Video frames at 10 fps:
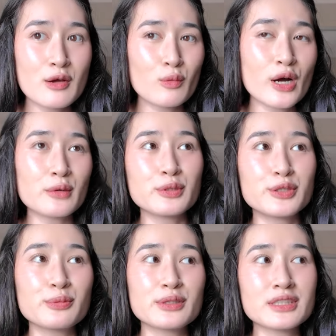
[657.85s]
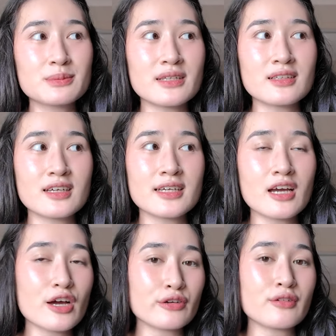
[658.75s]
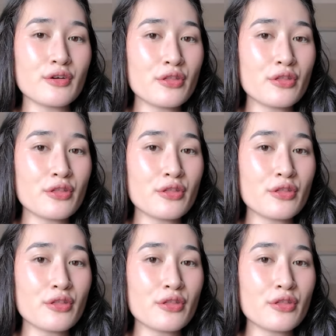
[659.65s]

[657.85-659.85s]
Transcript: Why would you want to spend like, I don't know,